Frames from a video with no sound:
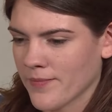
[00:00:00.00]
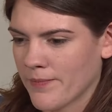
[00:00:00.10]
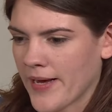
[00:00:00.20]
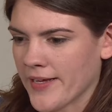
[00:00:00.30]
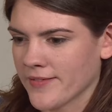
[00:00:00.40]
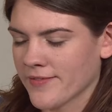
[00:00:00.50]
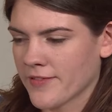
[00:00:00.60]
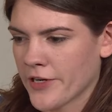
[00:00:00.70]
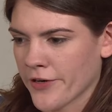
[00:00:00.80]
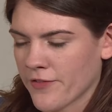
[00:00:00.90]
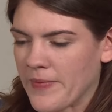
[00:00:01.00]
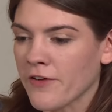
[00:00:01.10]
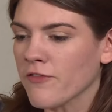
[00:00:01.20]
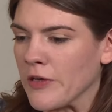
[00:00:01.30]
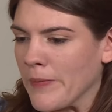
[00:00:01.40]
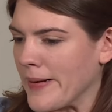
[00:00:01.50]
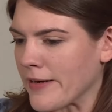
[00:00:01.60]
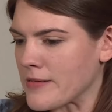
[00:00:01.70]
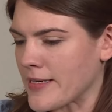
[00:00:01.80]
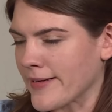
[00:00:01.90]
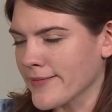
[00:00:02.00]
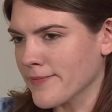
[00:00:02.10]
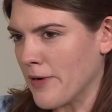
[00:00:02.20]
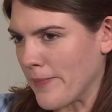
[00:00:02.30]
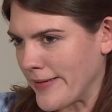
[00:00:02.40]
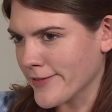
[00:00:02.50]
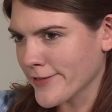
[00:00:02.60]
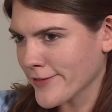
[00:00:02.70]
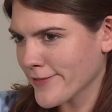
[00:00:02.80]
But there have been a few embarrassing moments,